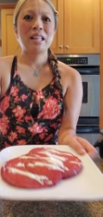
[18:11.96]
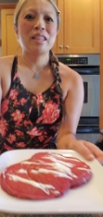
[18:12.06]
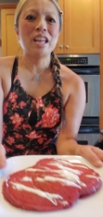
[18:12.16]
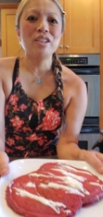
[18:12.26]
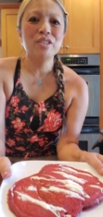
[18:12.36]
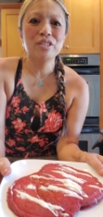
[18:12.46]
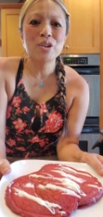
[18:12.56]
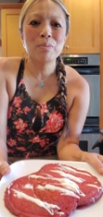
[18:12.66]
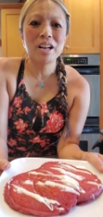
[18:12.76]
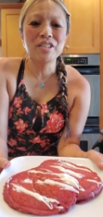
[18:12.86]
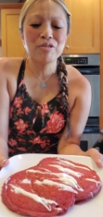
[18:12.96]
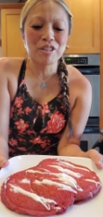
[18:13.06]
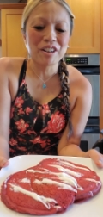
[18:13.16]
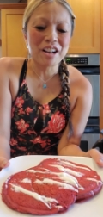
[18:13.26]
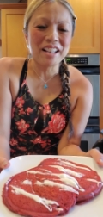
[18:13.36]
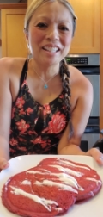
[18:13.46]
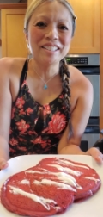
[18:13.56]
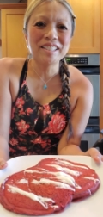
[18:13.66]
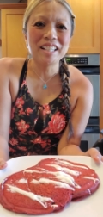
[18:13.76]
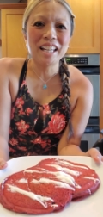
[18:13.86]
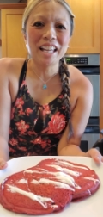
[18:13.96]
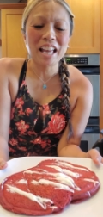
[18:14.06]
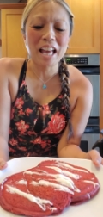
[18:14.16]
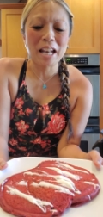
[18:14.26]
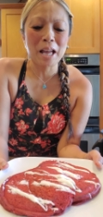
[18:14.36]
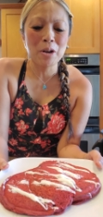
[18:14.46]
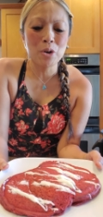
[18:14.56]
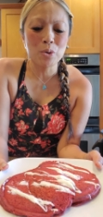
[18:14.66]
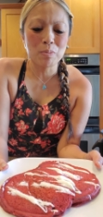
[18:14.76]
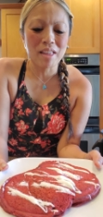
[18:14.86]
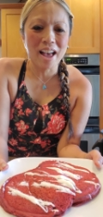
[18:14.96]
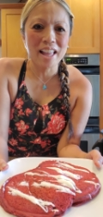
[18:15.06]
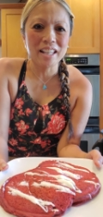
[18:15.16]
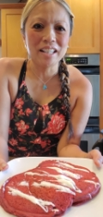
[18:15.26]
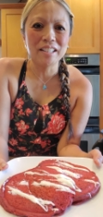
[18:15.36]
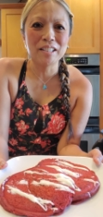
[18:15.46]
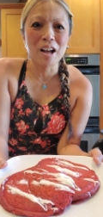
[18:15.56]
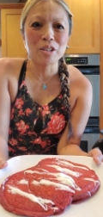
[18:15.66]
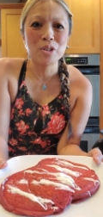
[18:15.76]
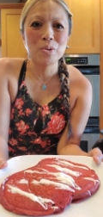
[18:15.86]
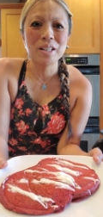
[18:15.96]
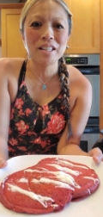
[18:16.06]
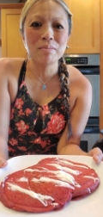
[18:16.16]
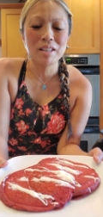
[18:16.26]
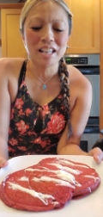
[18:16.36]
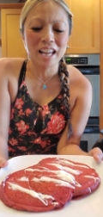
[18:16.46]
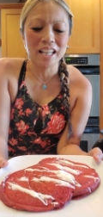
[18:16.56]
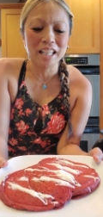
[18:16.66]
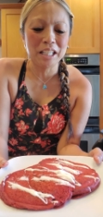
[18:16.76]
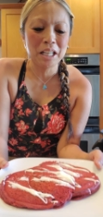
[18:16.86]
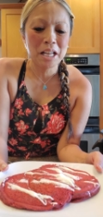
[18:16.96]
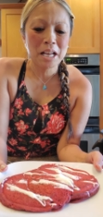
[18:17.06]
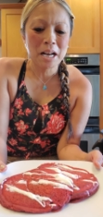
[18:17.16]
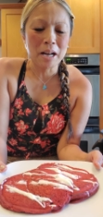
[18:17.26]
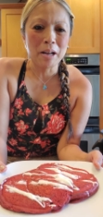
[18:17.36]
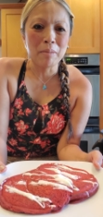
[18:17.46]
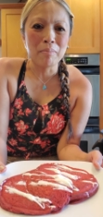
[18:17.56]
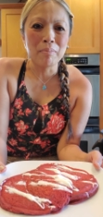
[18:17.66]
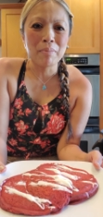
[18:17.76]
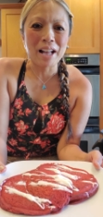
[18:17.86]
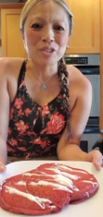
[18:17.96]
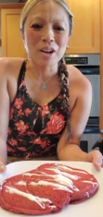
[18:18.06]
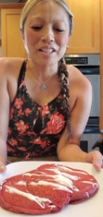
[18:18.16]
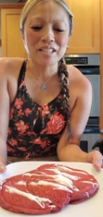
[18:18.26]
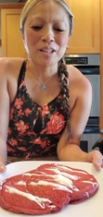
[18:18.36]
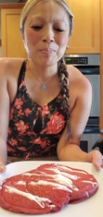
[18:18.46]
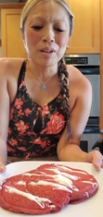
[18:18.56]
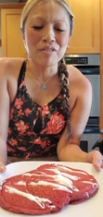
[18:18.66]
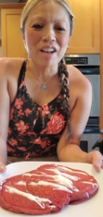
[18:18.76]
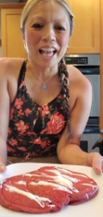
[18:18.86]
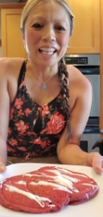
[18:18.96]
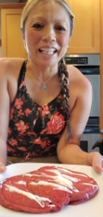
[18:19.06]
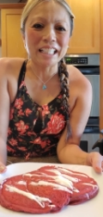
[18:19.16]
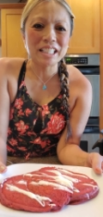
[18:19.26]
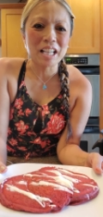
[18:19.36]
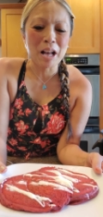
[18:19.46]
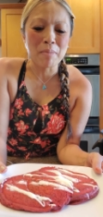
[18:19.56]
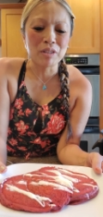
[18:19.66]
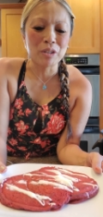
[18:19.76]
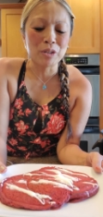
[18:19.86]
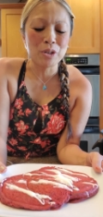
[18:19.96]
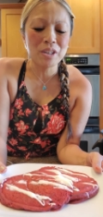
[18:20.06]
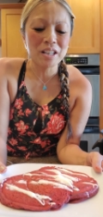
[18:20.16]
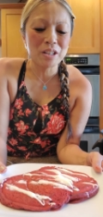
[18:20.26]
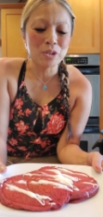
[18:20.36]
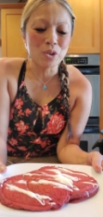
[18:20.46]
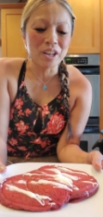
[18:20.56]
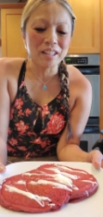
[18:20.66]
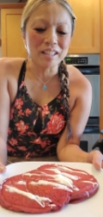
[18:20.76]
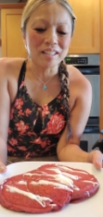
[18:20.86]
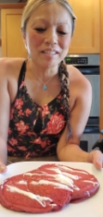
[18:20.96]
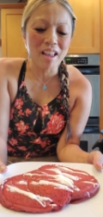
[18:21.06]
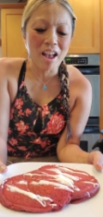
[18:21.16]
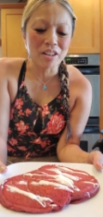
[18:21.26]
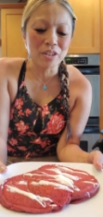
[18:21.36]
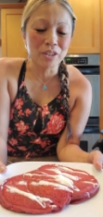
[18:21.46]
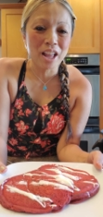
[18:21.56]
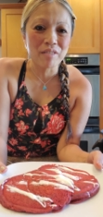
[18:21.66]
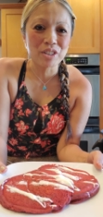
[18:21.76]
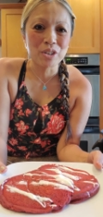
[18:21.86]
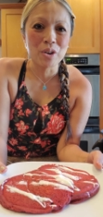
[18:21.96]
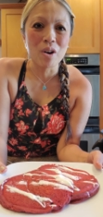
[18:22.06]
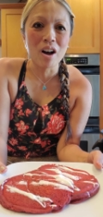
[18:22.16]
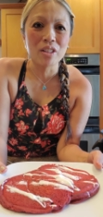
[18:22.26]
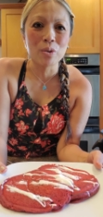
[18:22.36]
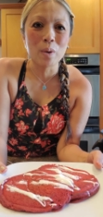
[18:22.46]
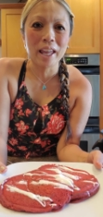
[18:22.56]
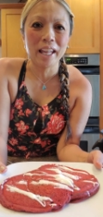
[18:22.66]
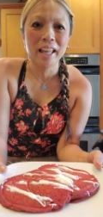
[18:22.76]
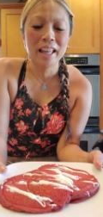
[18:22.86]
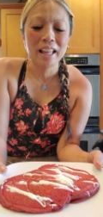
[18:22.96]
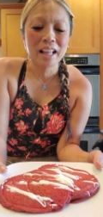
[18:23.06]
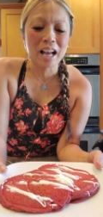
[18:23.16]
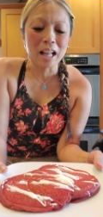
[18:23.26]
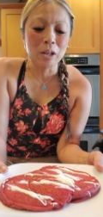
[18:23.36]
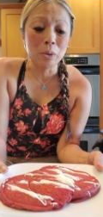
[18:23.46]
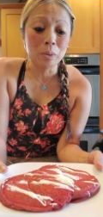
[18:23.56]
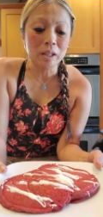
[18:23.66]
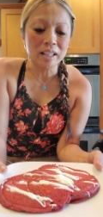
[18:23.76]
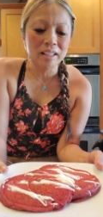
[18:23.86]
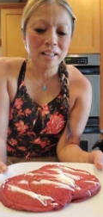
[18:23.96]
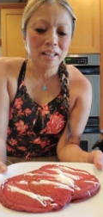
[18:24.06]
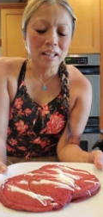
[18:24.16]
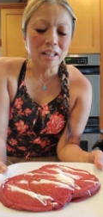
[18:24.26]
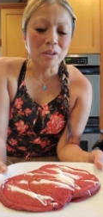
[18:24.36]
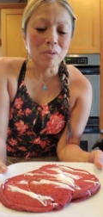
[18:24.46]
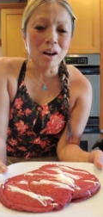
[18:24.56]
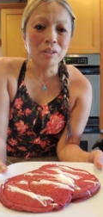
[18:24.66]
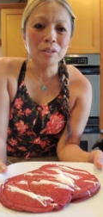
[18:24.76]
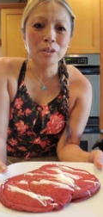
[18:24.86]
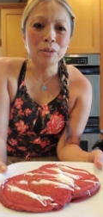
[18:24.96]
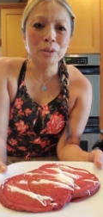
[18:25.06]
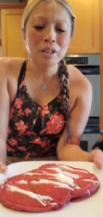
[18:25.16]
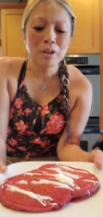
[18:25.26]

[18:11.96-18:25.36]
thank you so much for listening, and I hope that it is not too intimidating. I tried to simplify it so you can enjoy these and you don't have to go all the way Kailua in Oahu